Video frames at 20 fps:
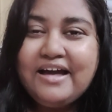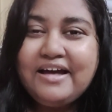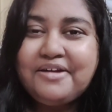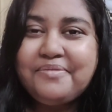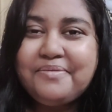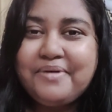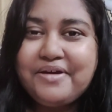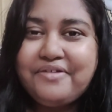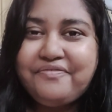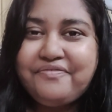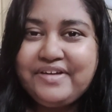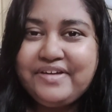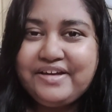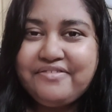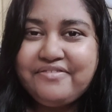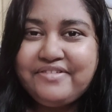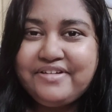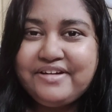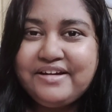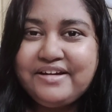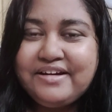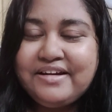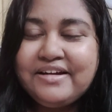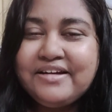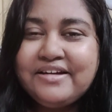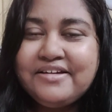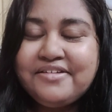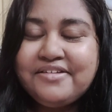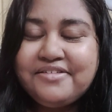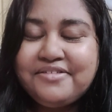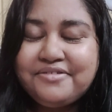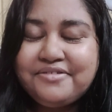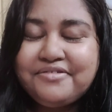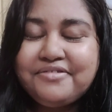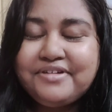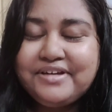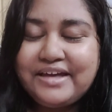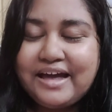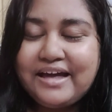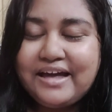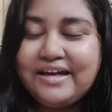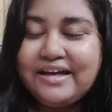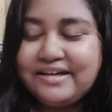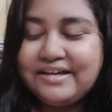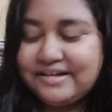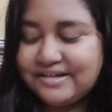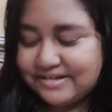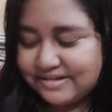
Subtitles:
are my favorite. So yeah.